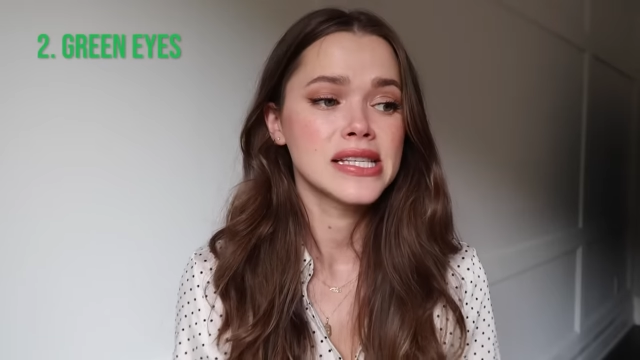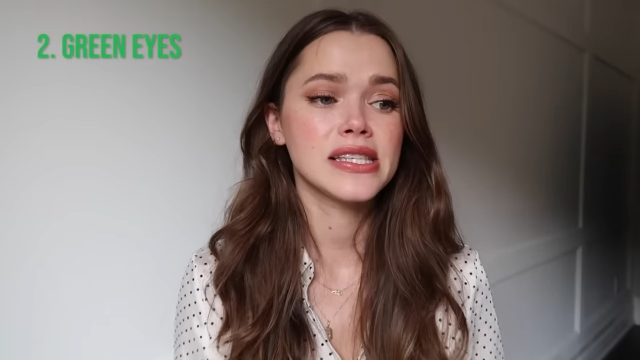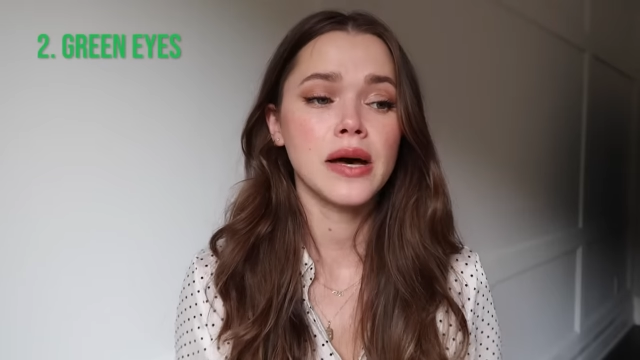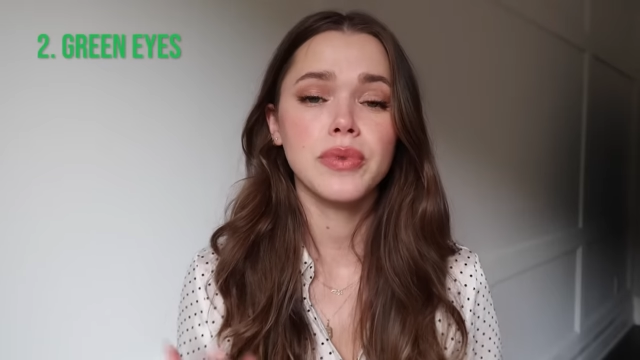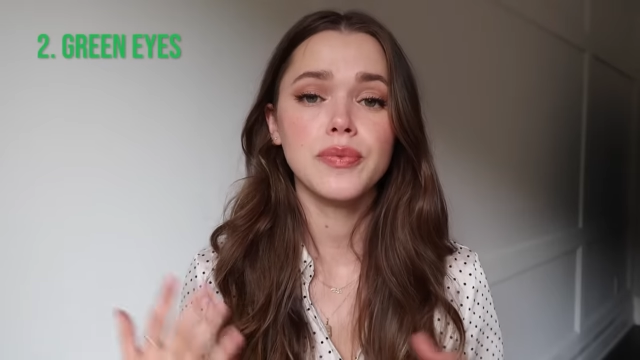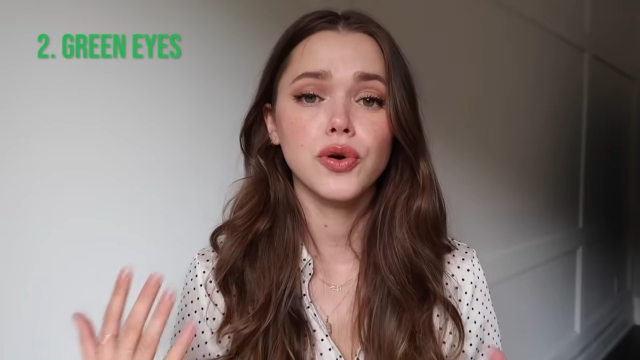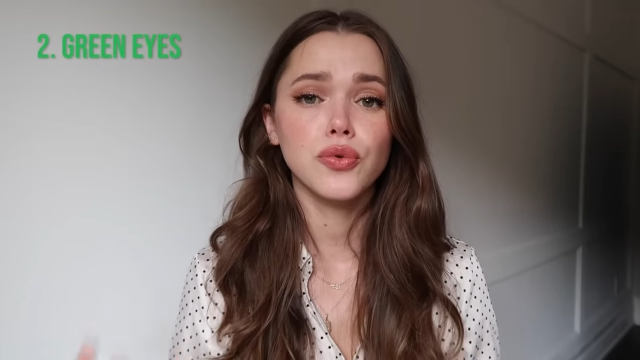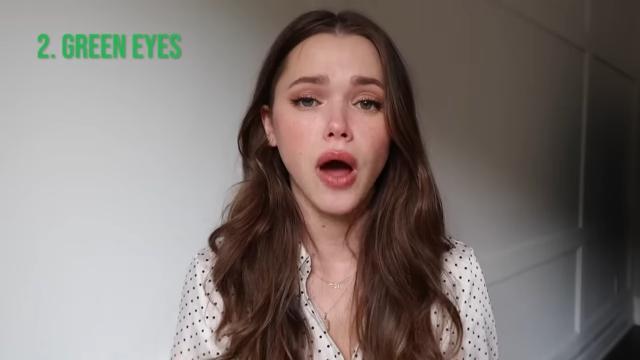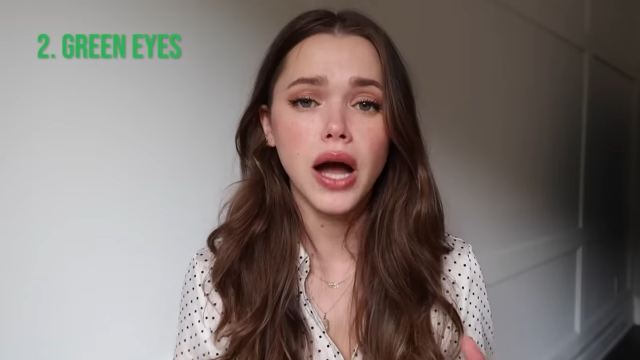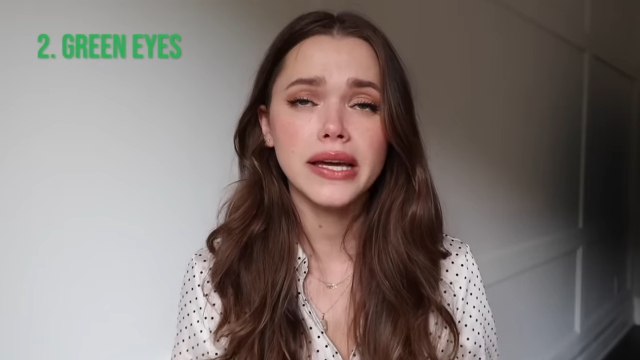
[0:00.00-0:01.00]
some
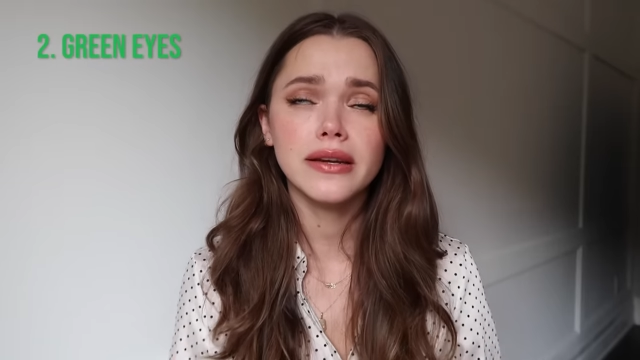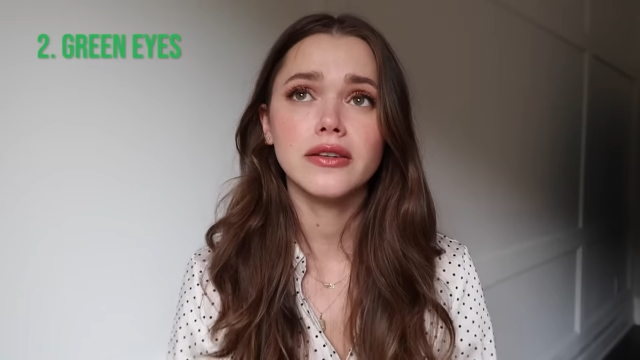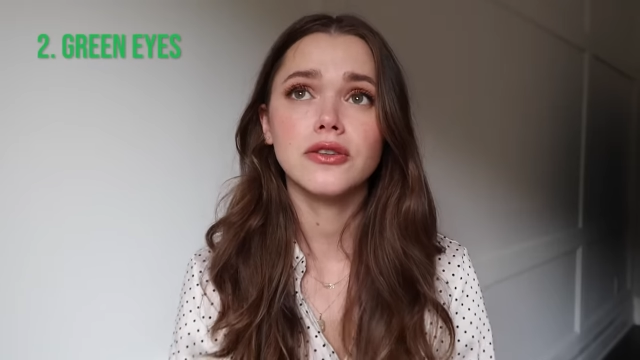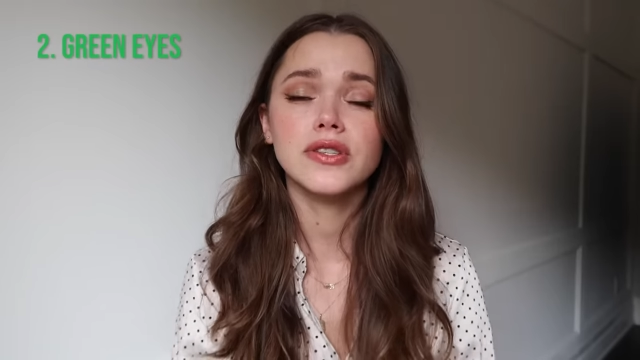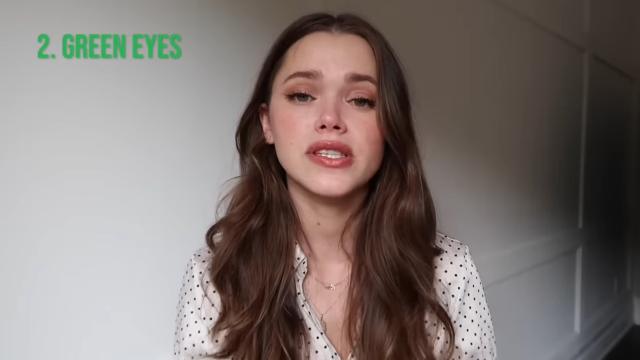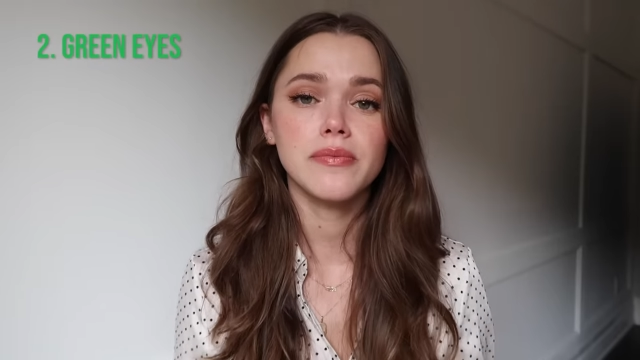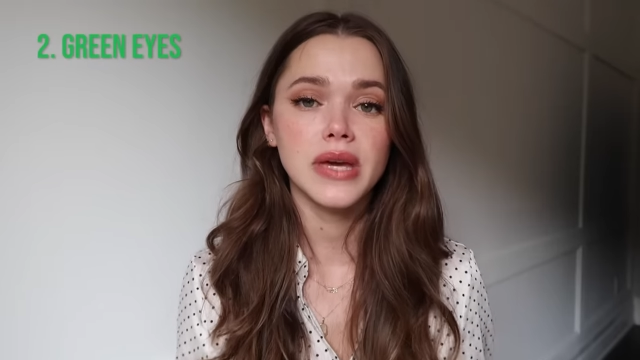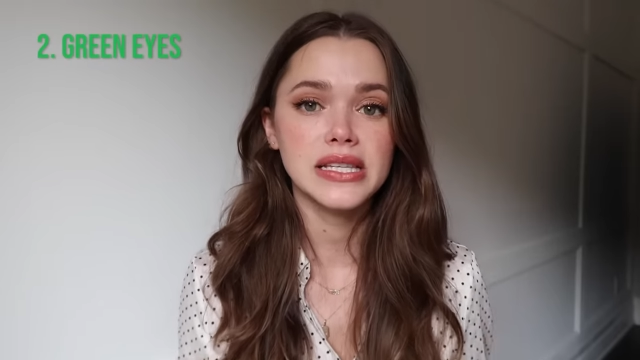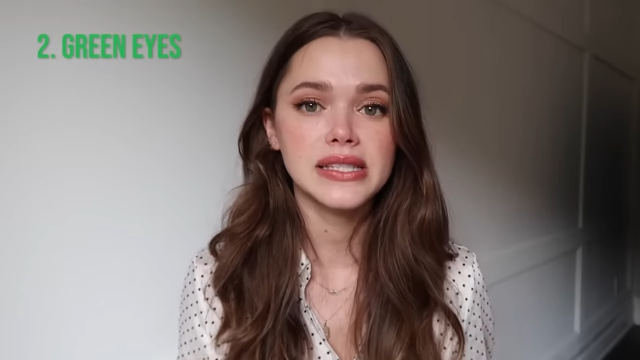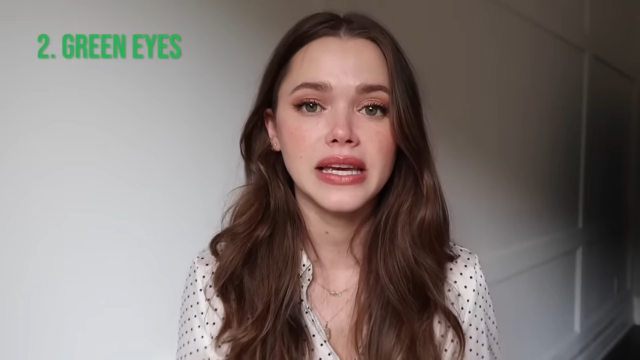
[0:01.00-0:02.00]
people rock it and it looks
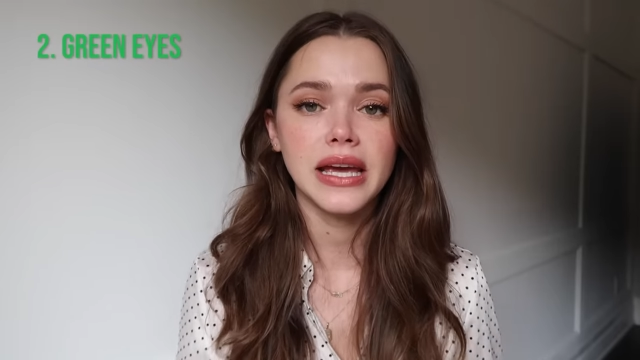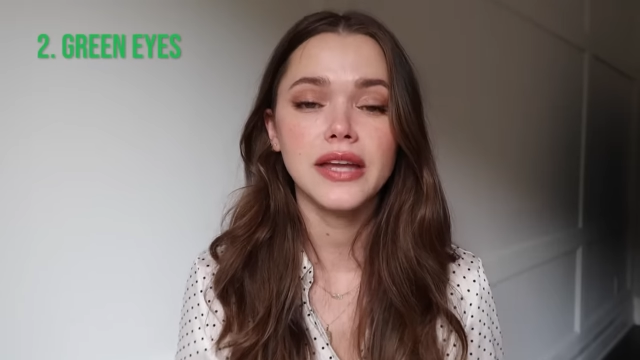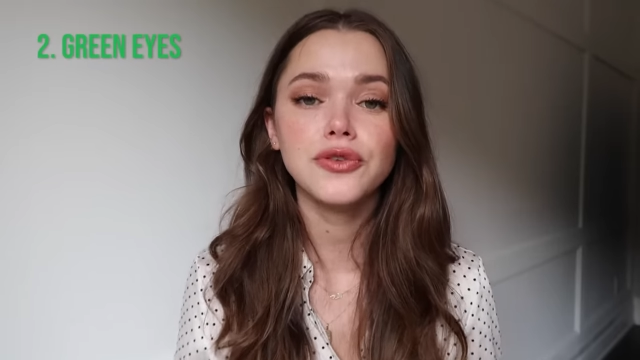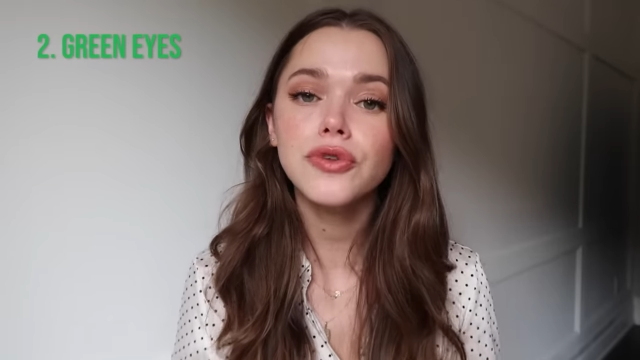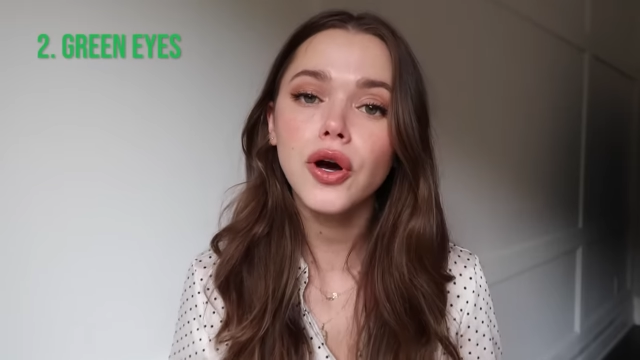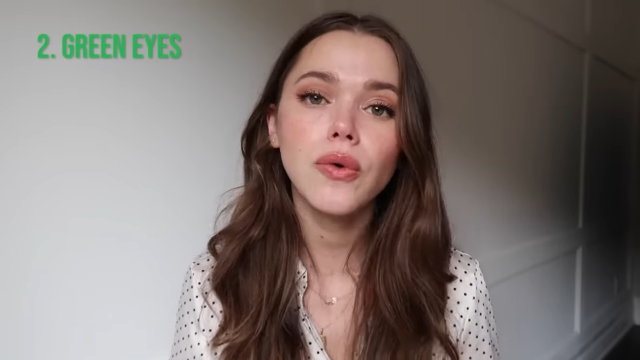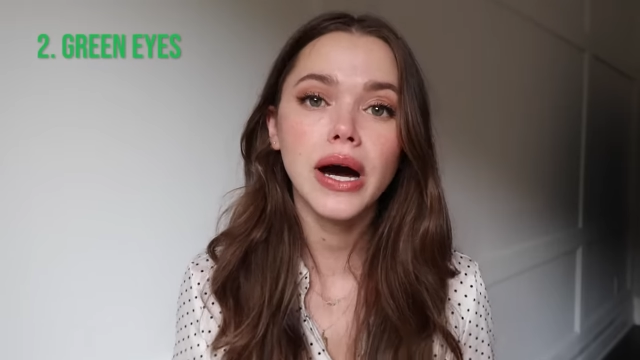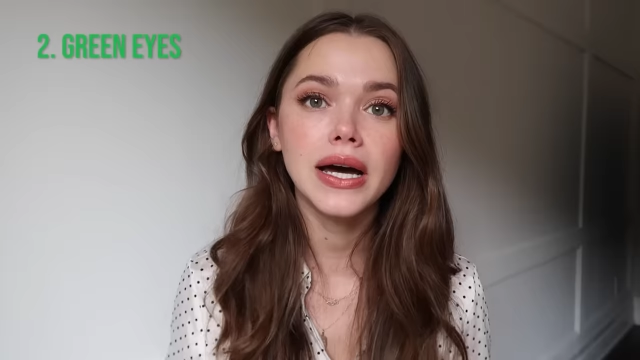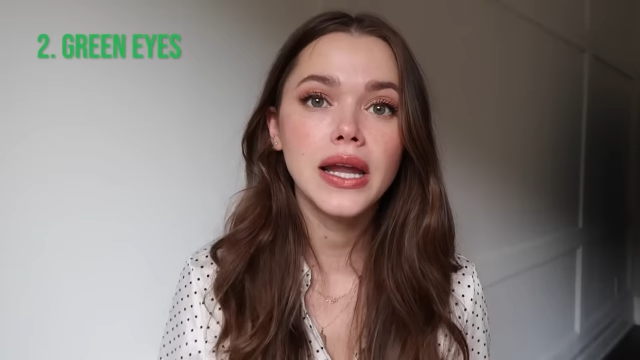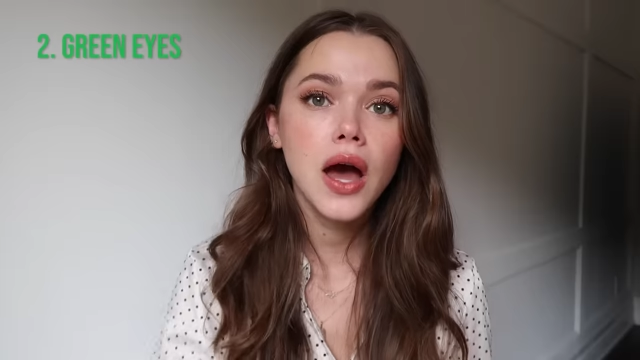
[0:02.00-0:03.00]
amazing, and you know
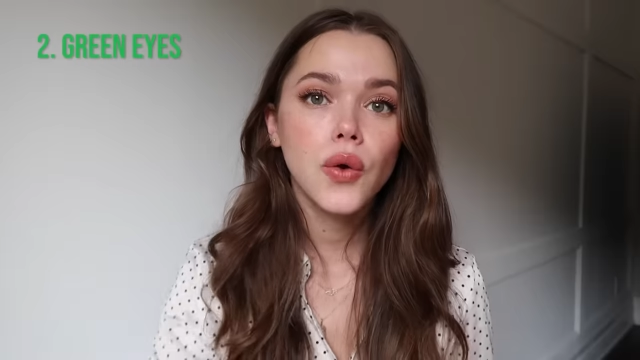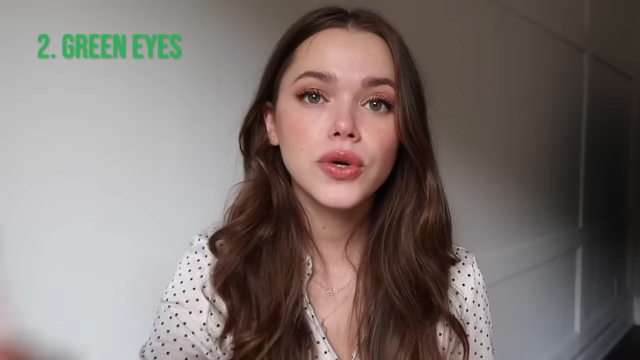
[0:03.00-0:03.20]
what,